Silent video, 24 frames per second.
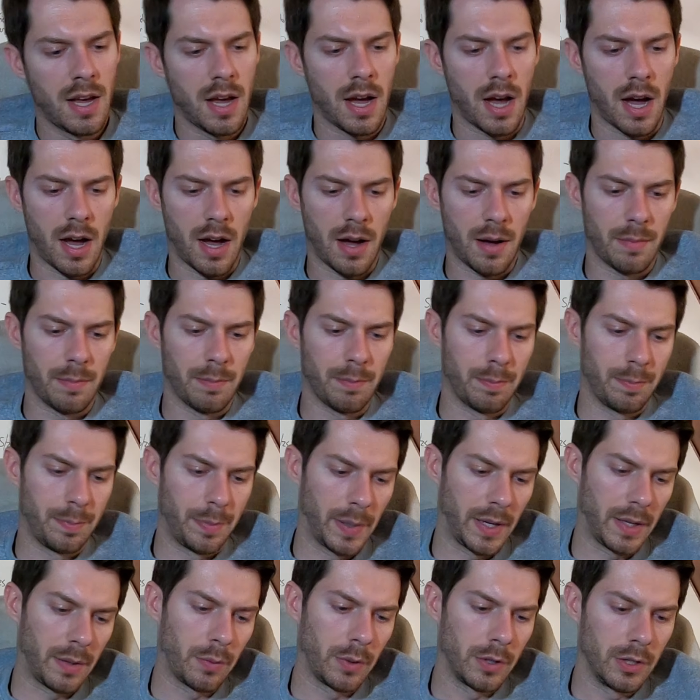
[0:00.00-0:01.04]

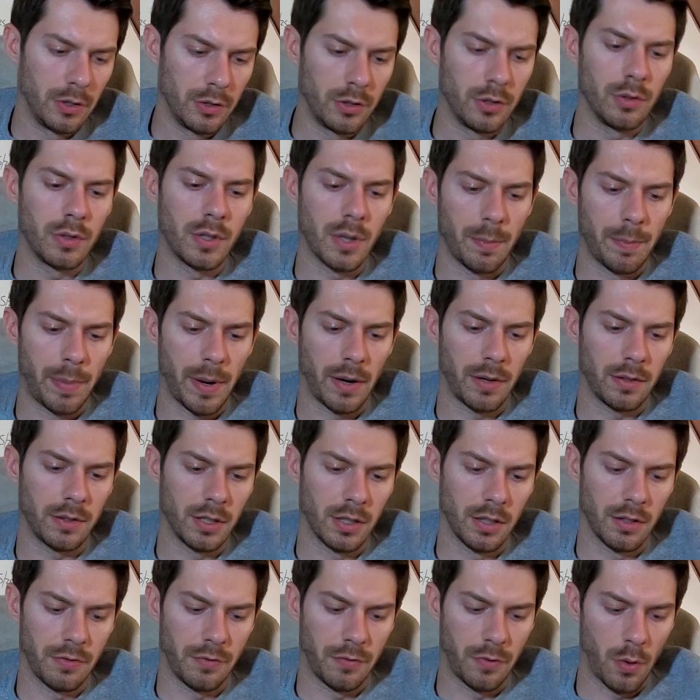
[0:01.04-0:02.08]
But when you do compare it to
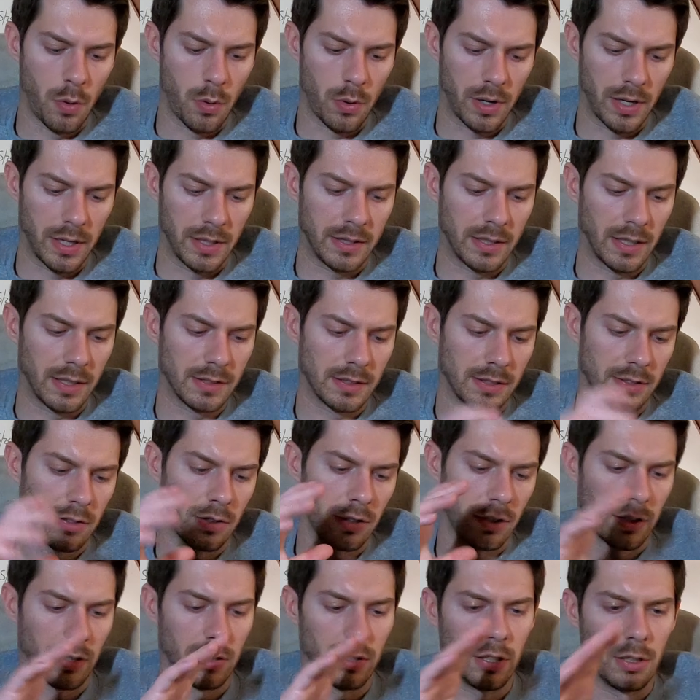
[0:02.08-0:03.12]
the 4, it does
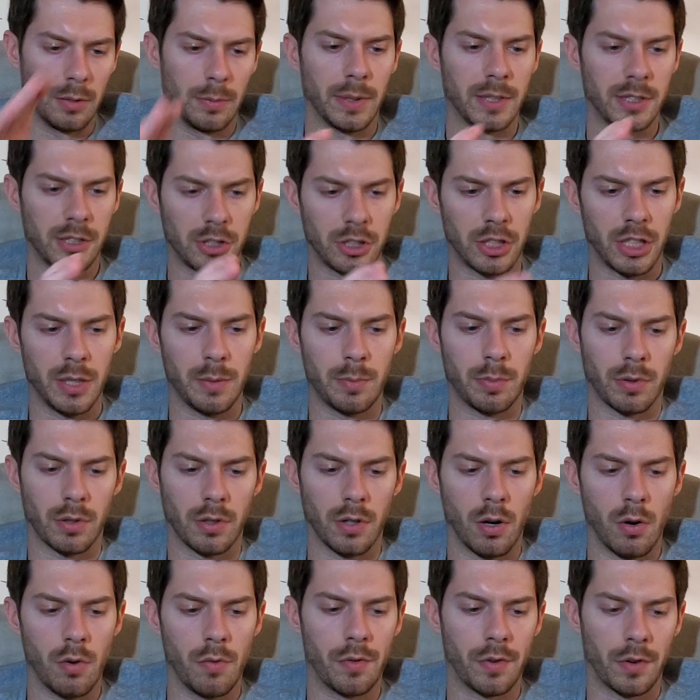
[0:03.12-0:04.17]
look a little bit cheaper
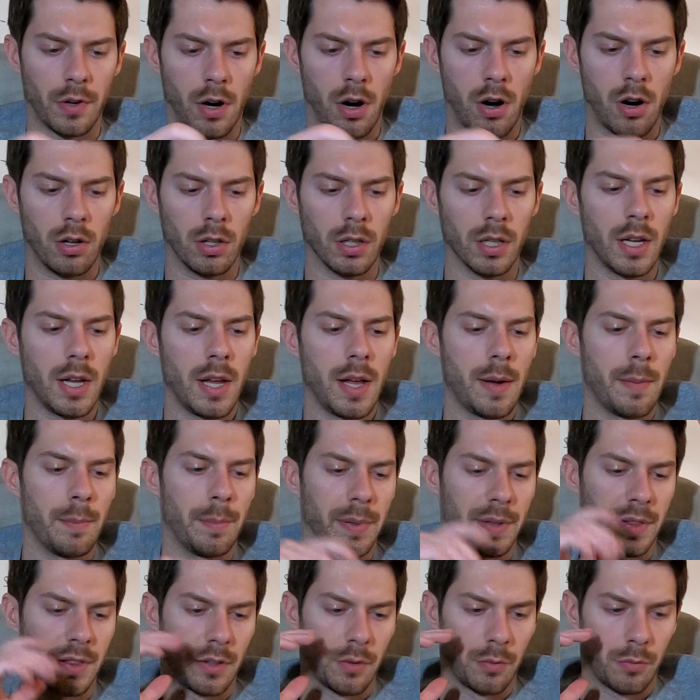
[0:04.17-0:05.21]
overall.
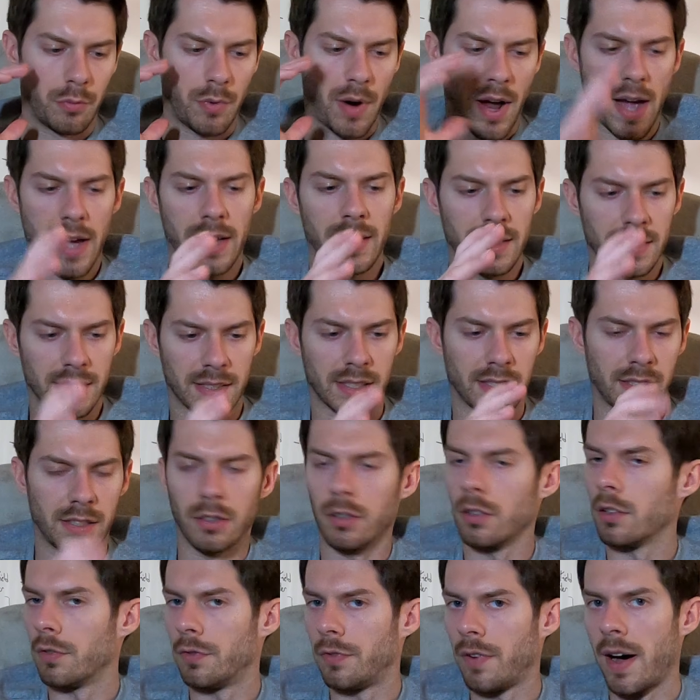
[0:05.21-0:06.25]
But the ride is
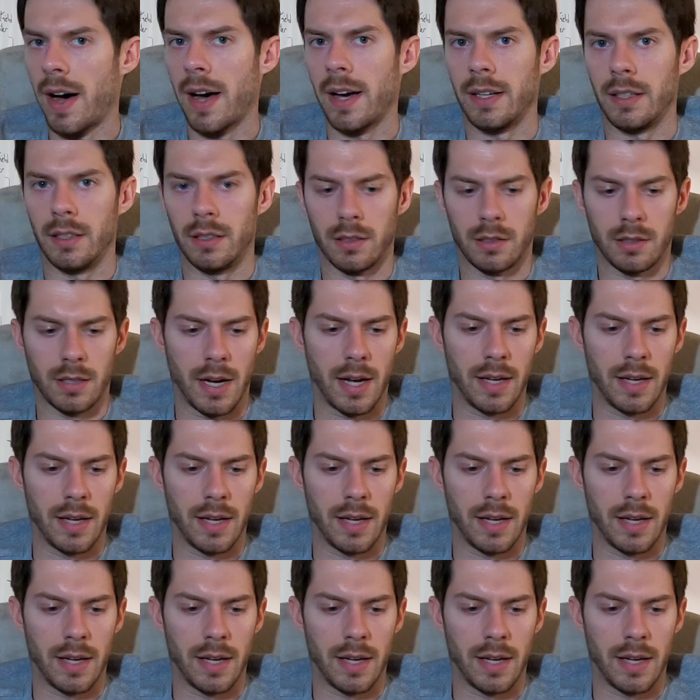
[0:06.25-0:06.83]
still fine,